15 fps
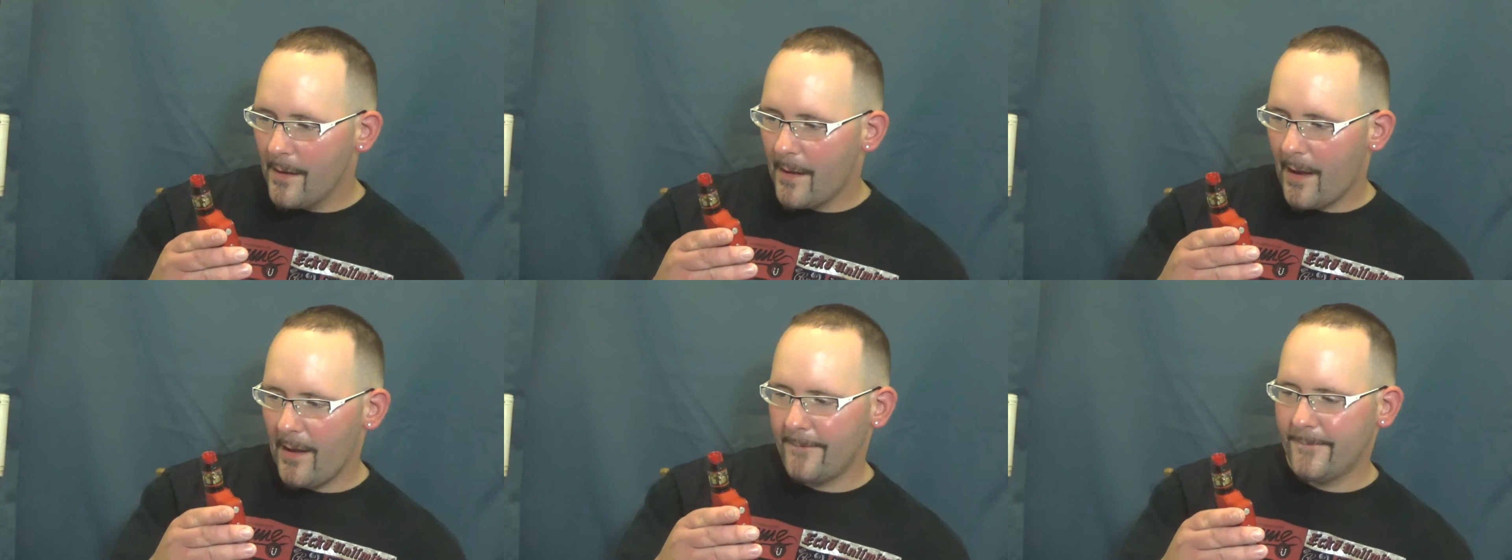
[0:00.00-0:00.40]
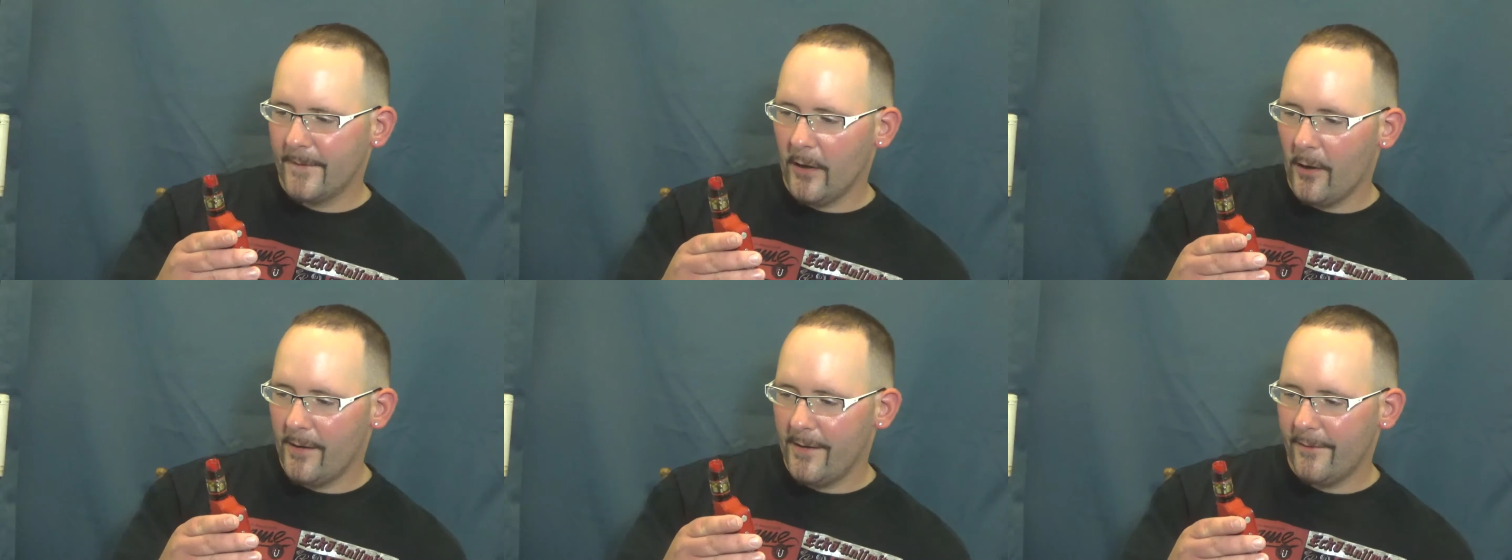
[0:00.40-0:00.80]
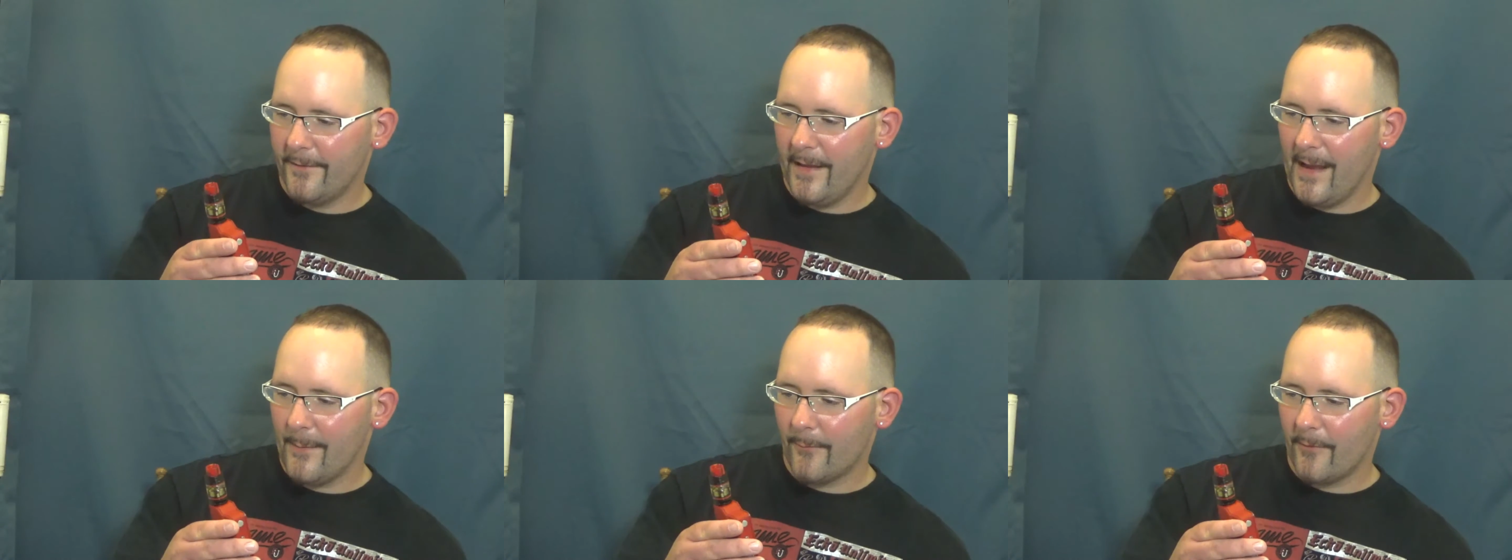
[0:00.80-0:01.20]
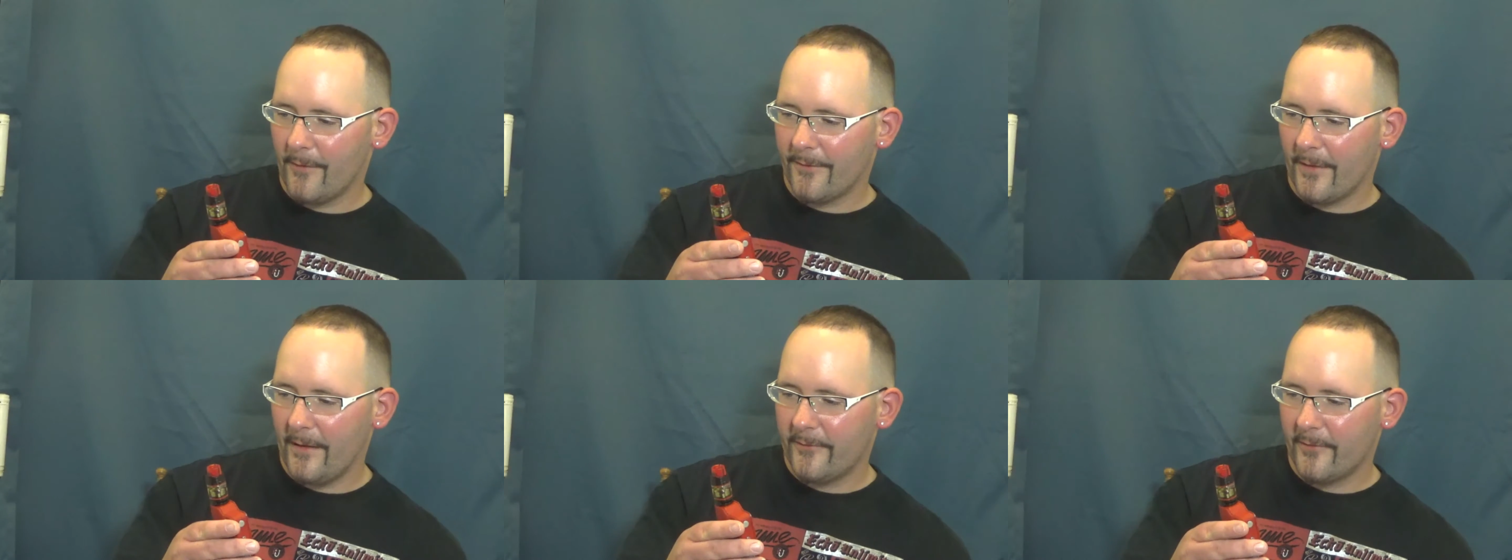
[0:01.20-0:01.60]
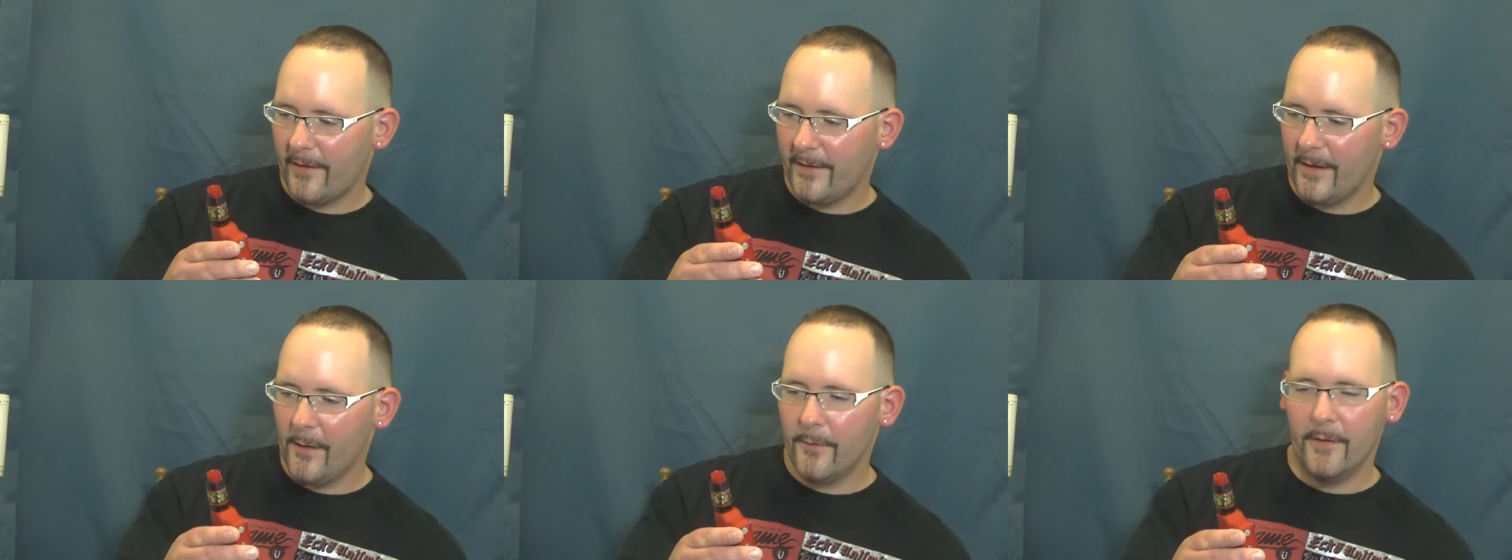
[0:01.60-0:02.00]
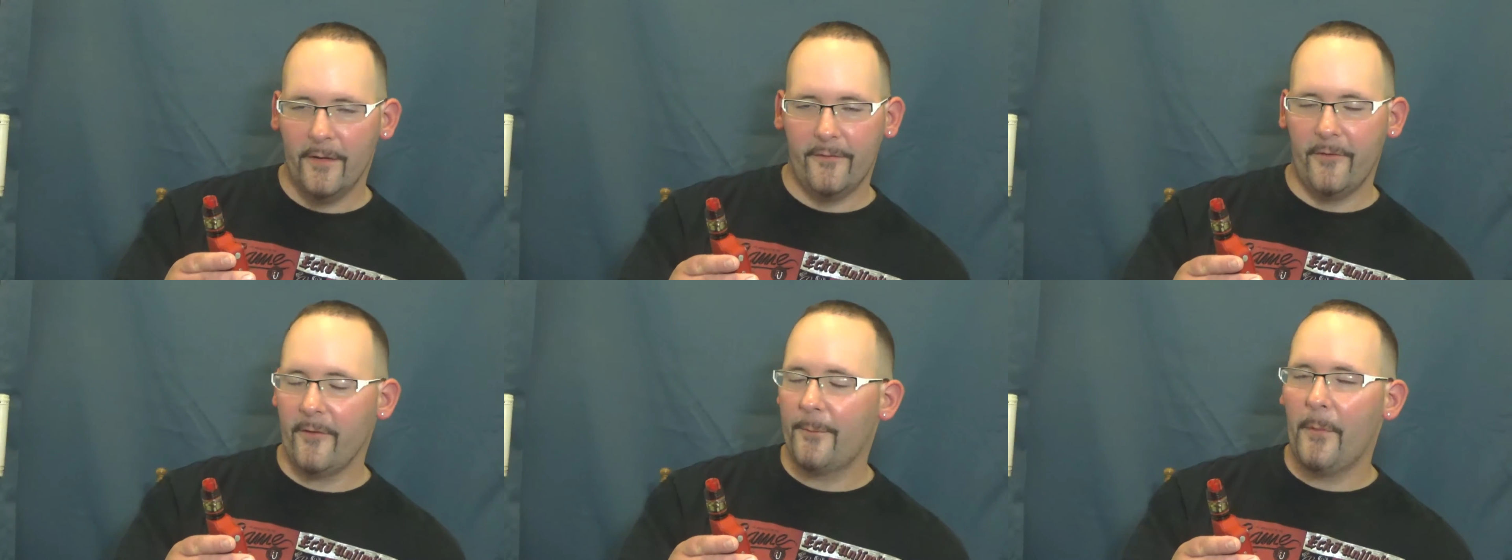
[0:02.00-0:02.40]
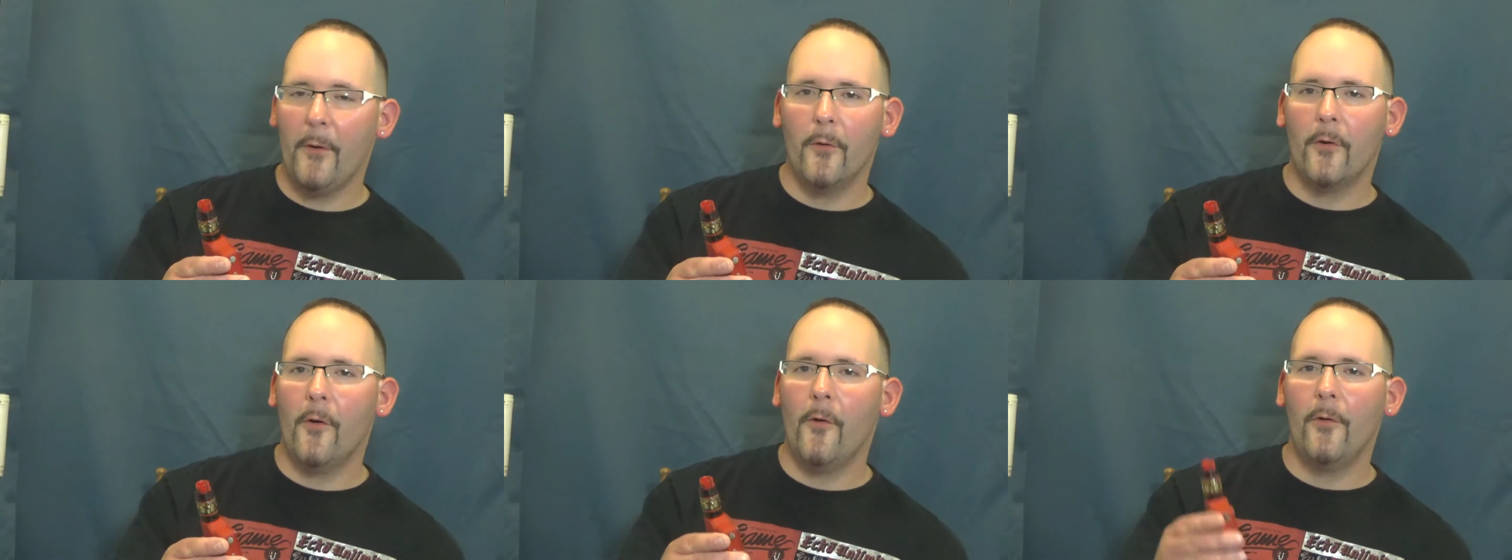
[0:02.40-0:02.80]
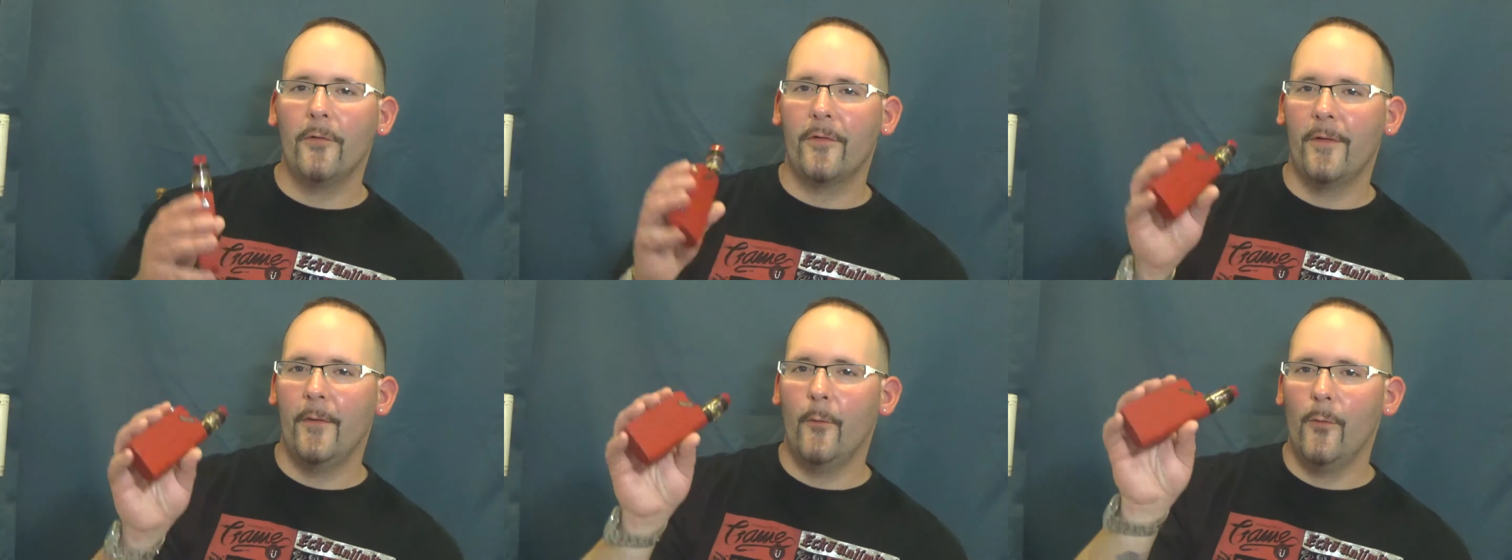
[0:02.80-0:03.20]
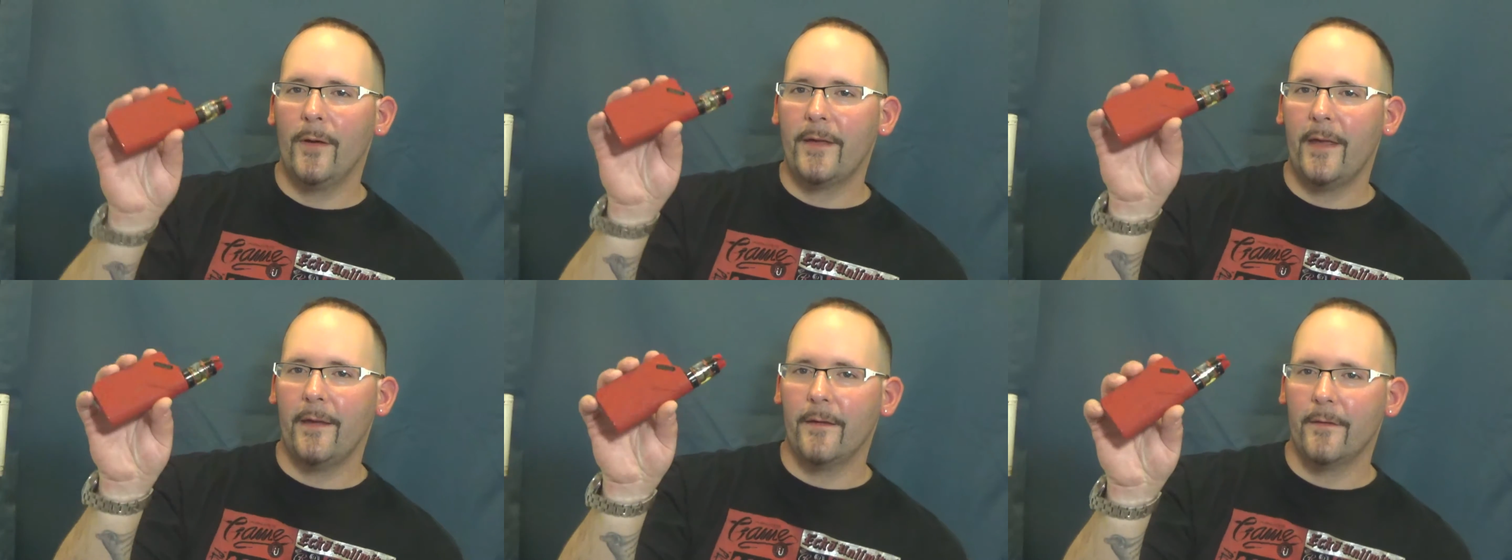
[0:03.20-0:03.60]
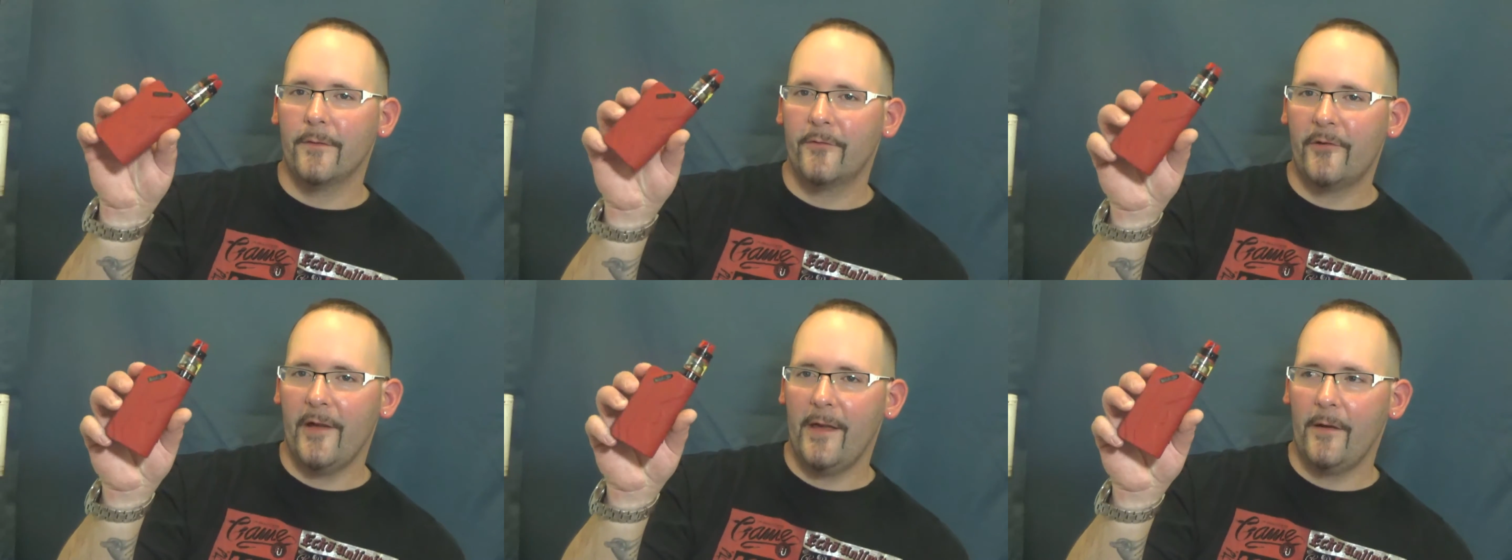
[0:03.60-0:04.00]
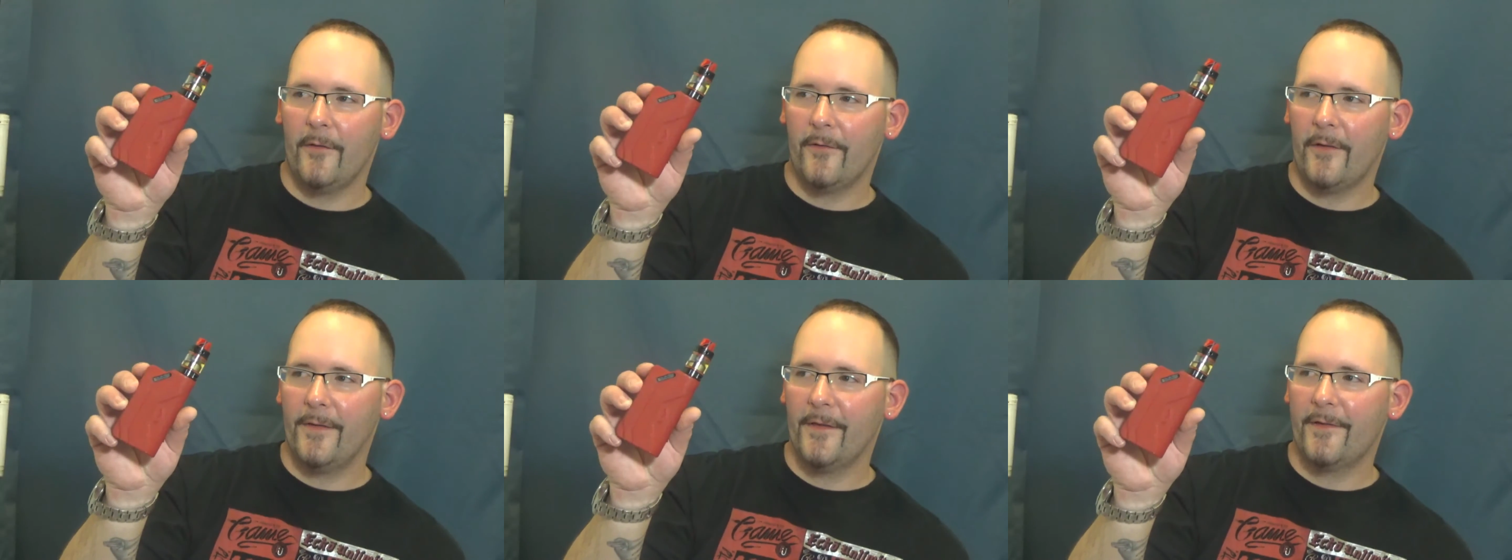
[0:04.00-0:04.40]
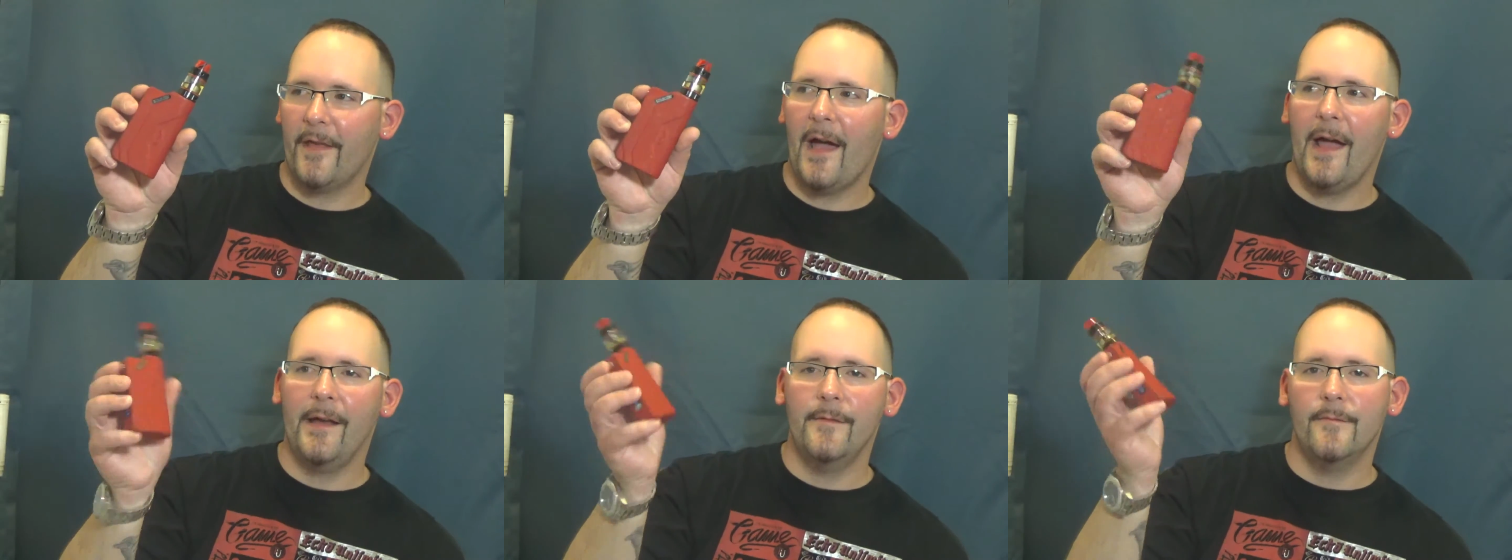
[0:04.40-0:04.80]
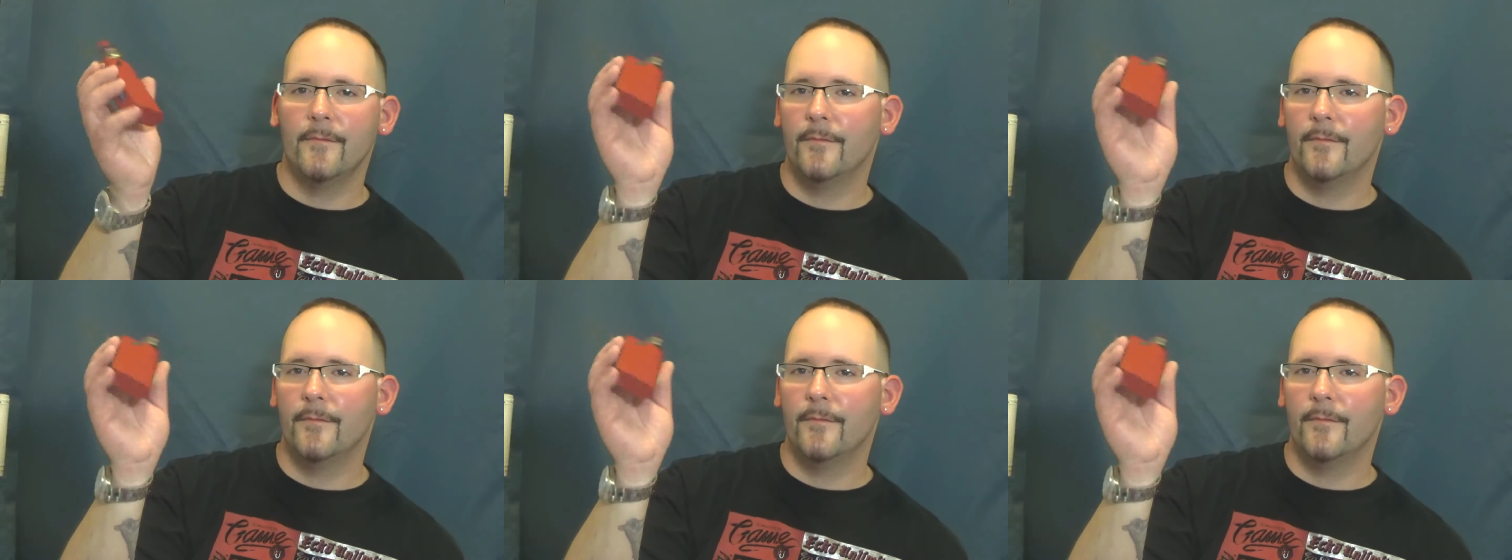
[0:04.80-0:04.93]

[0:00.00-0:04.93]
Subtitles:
I forgot his name or else I shut it out. Is just poke holes in the wicking channels on the side.